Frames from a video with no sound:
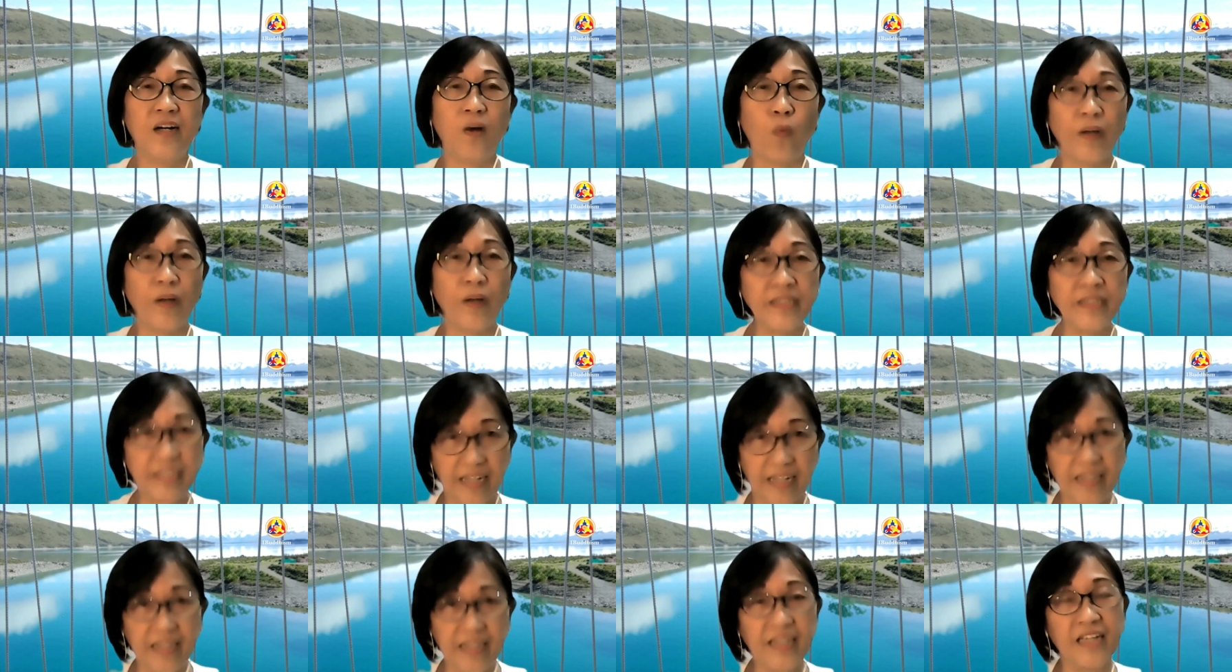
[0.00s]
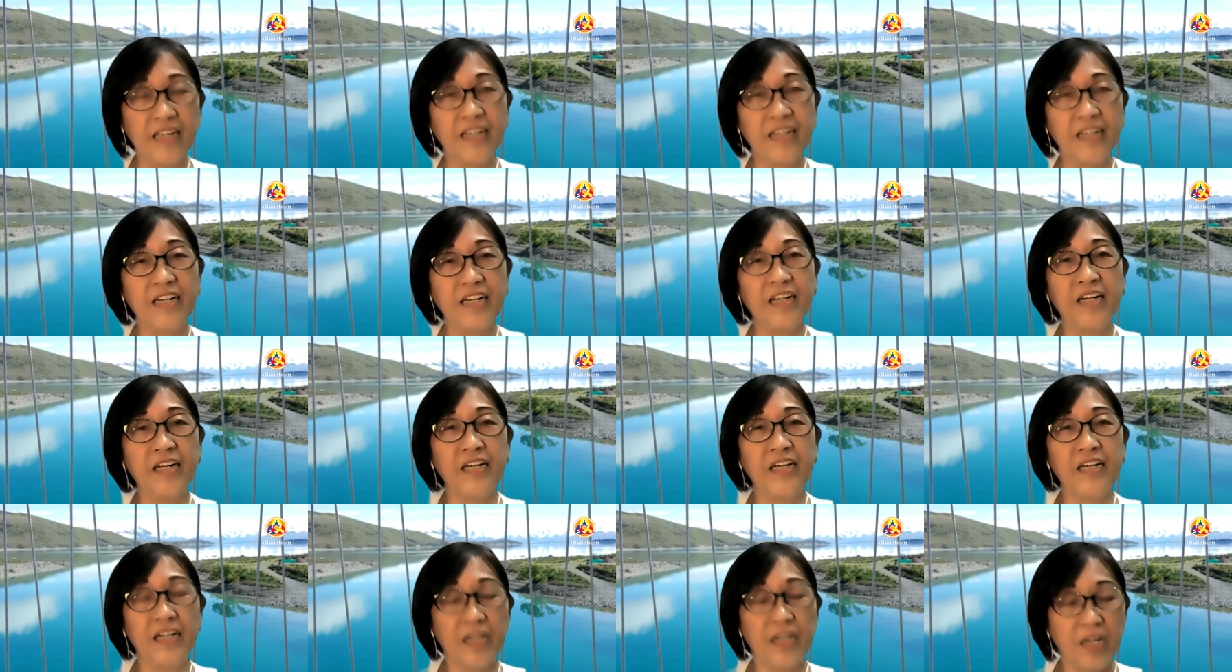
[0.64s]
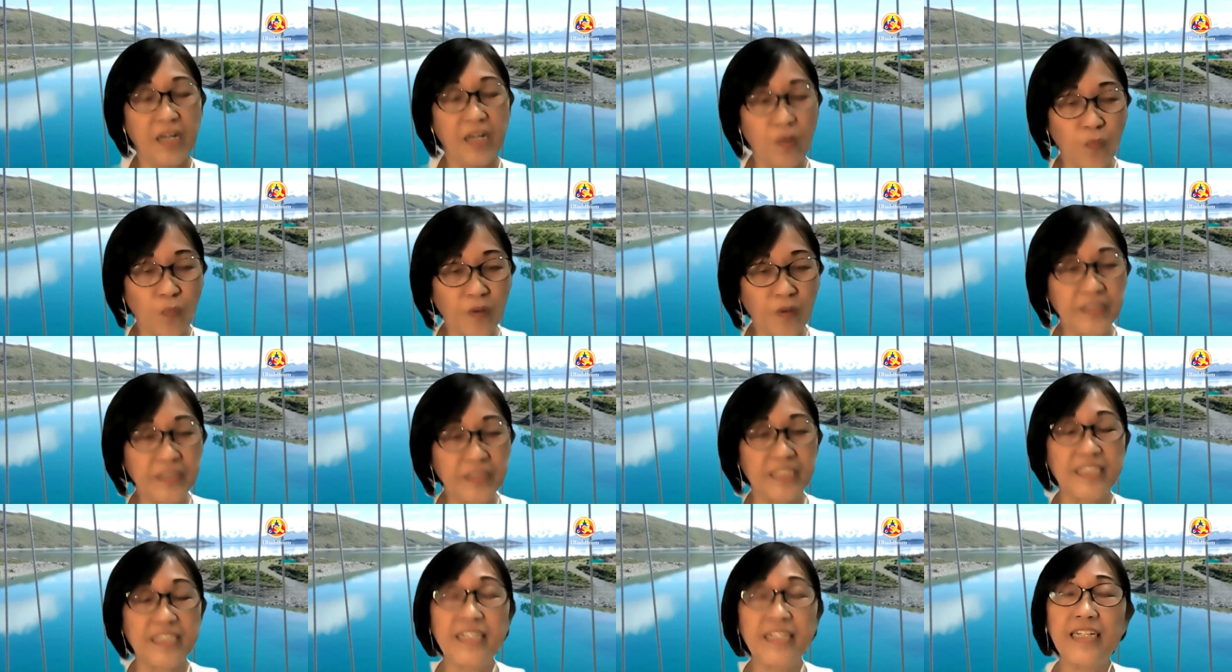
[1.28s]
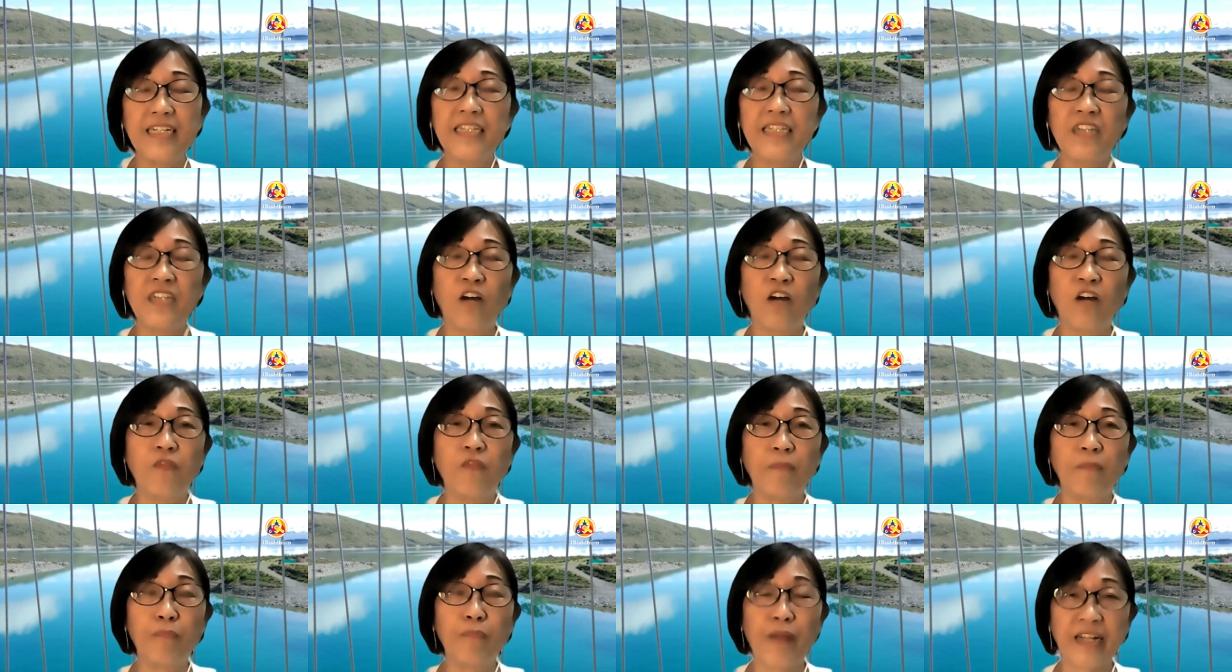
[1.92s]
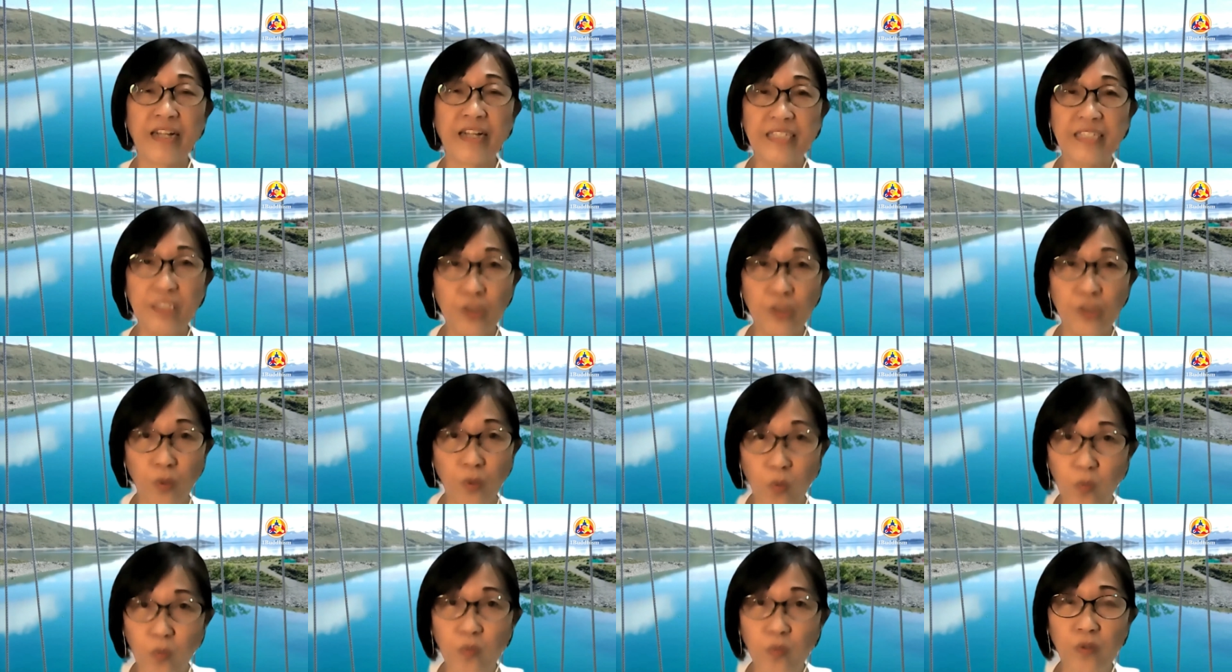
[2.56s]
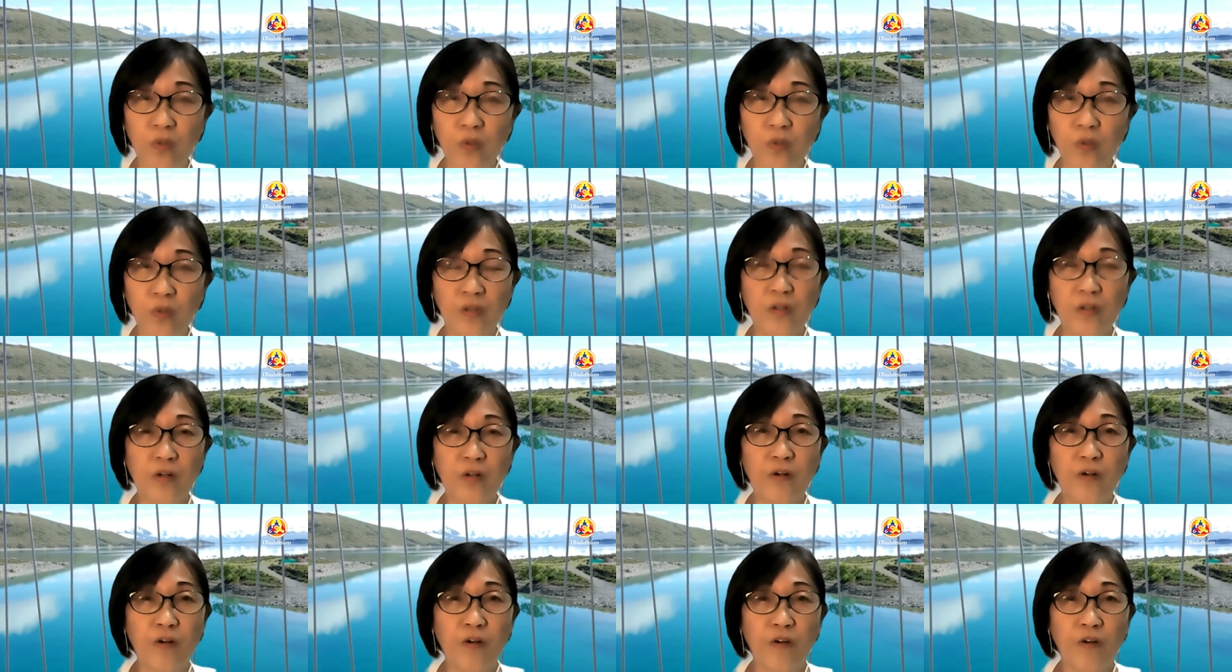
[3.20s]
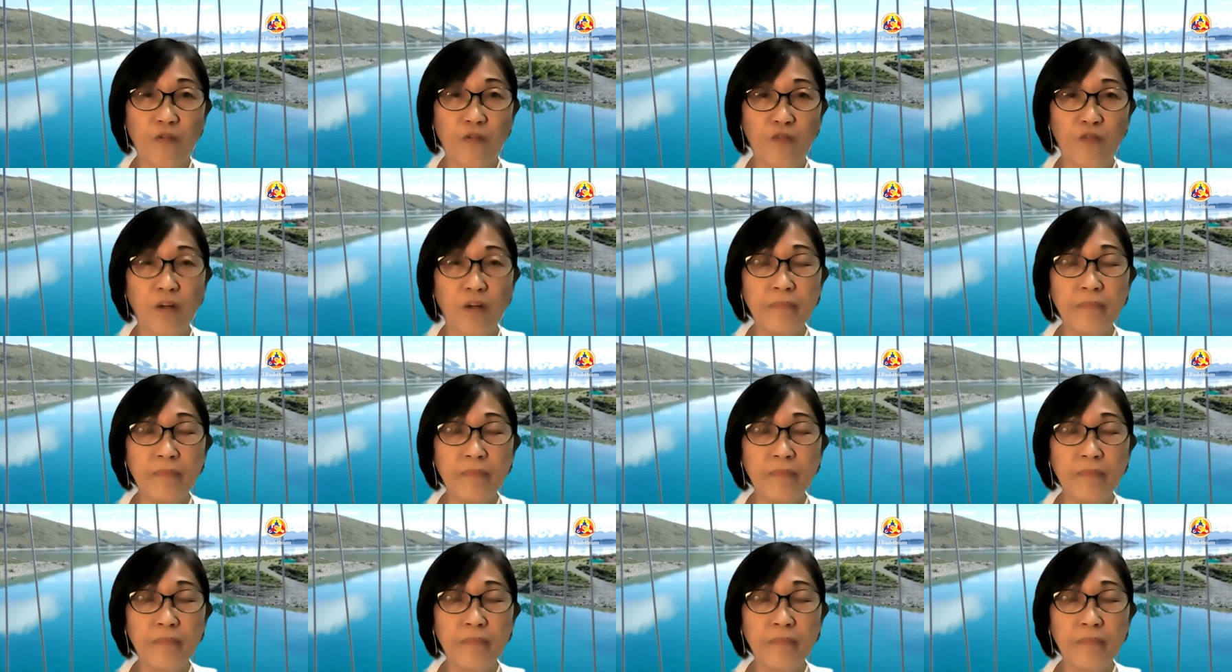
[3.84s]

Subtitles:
One day, it was the turn of a pregnant doe from